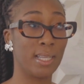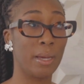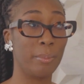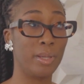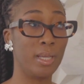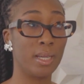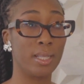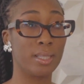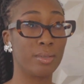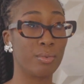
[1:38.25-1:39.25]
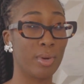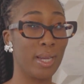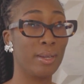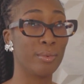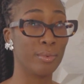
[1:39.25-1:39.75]
that being in the
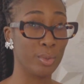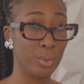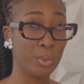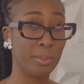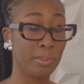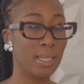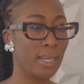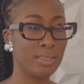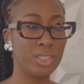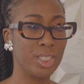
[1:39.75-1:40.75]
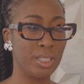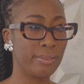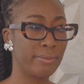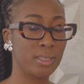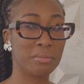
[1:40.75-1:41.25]
right room can
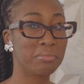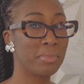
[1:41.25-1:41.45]
shift